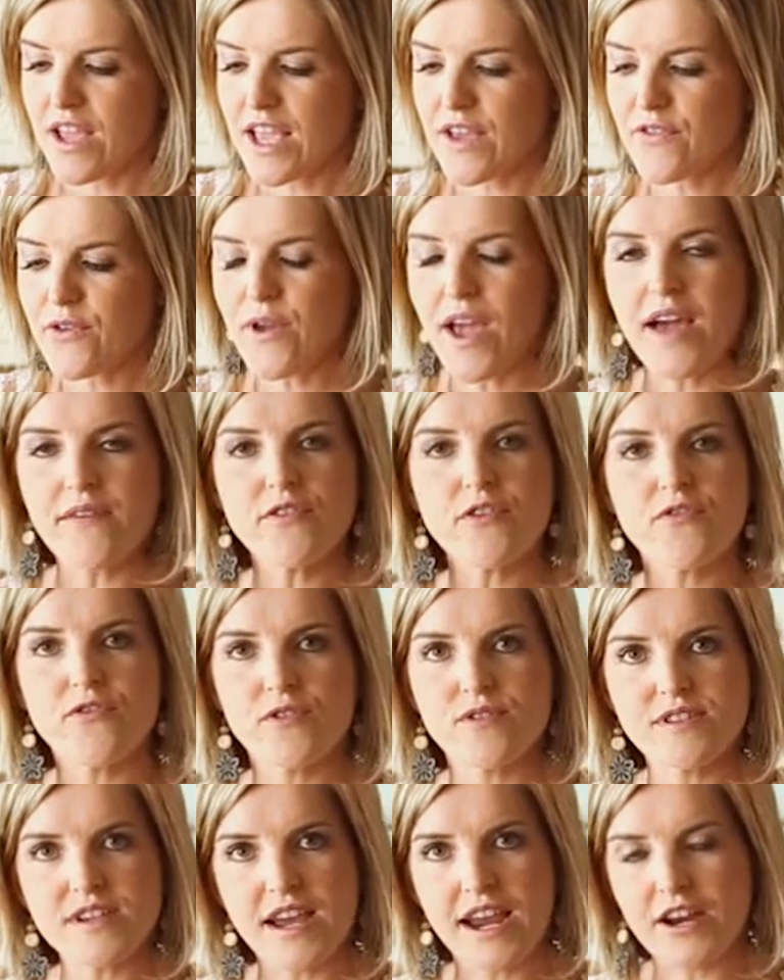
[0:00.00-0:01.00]
If you have a
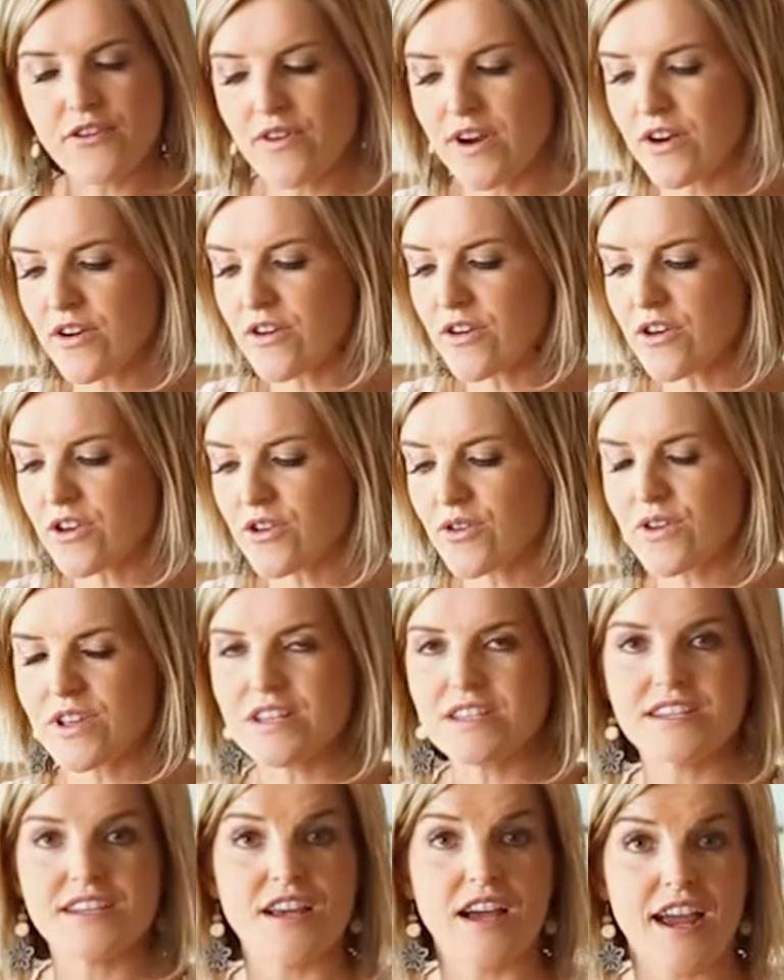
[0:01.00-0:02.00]
food dehydrator, you
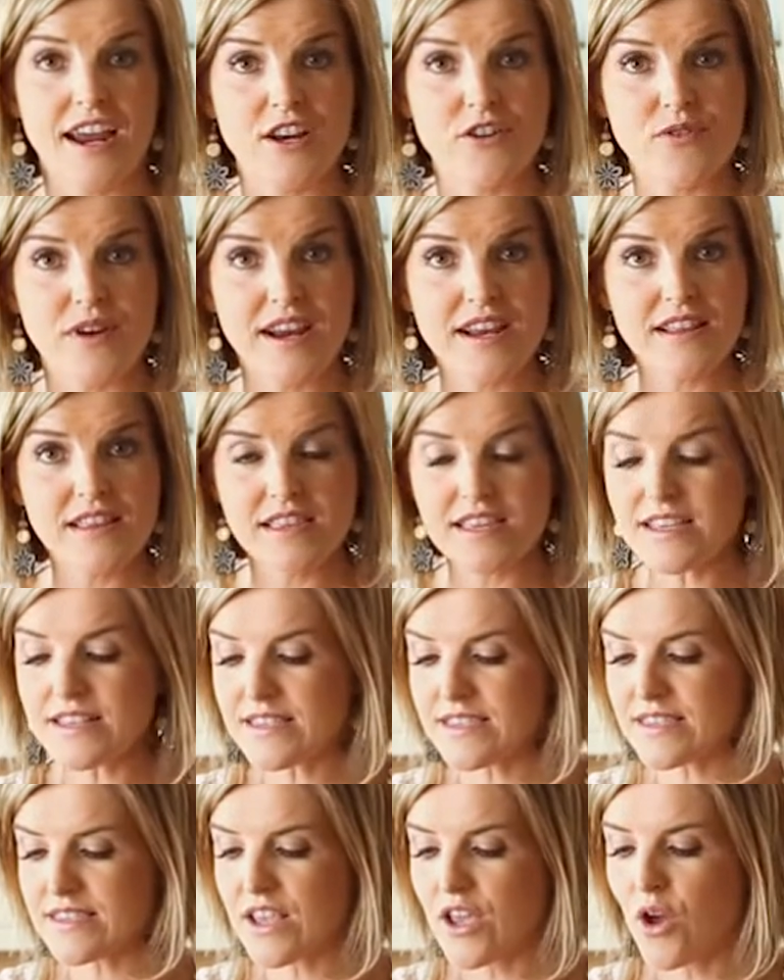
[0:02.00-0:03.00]
can dehydrate
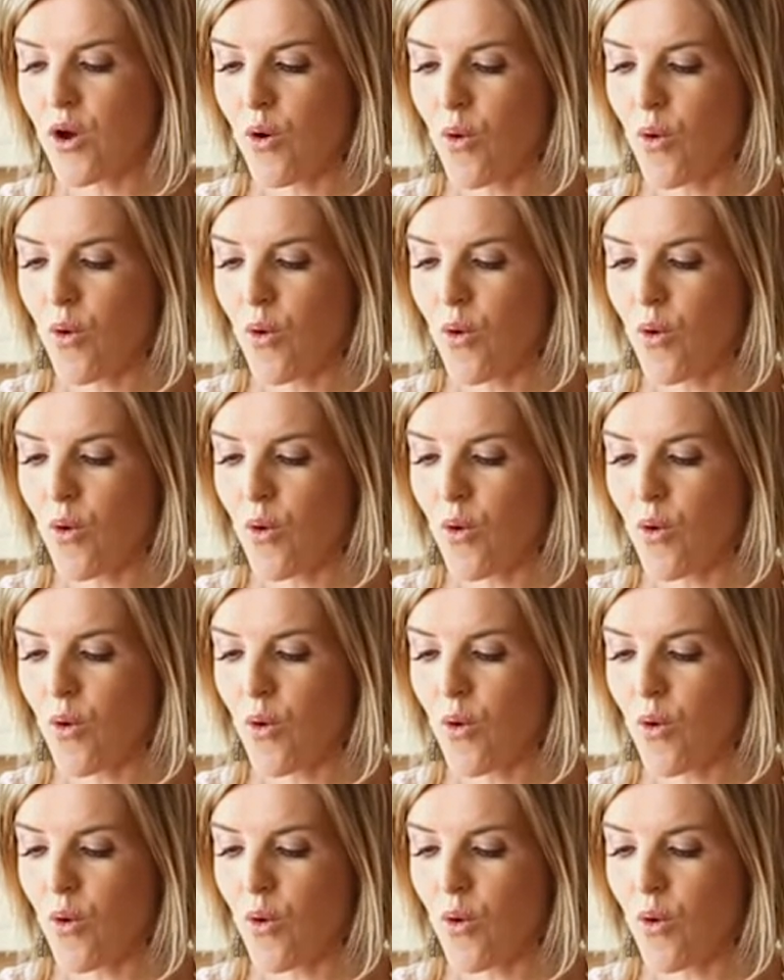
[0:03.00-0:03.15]
this,